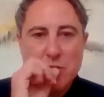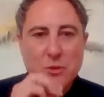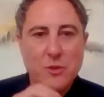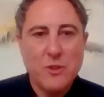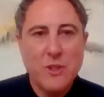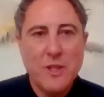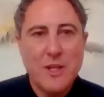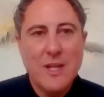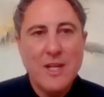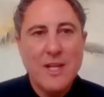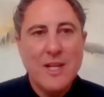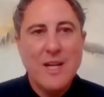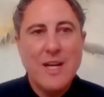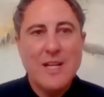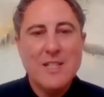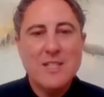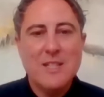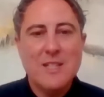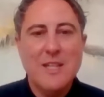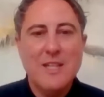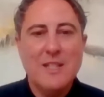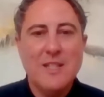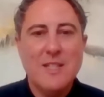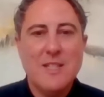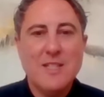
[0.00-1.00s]
So, as
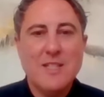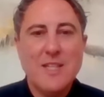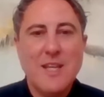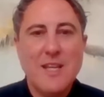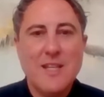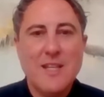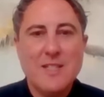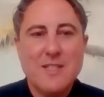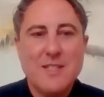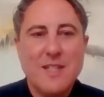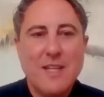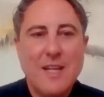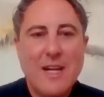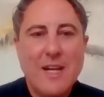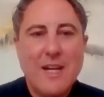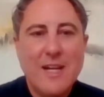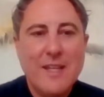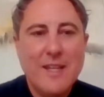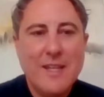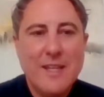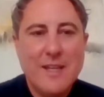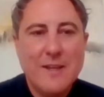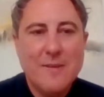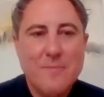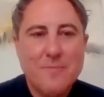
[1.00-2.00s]
Katie says,
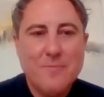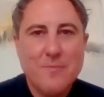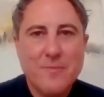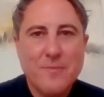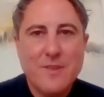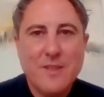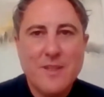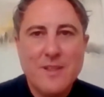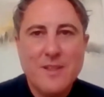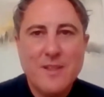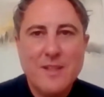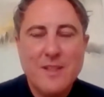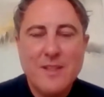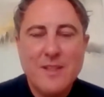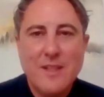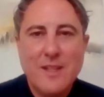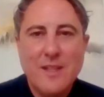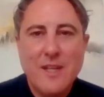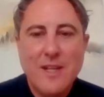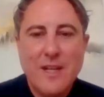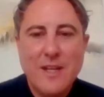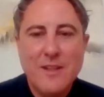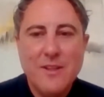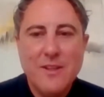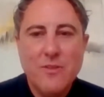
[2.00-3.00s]

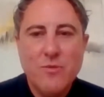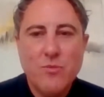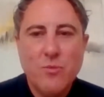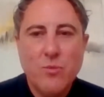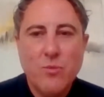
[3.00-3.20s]
I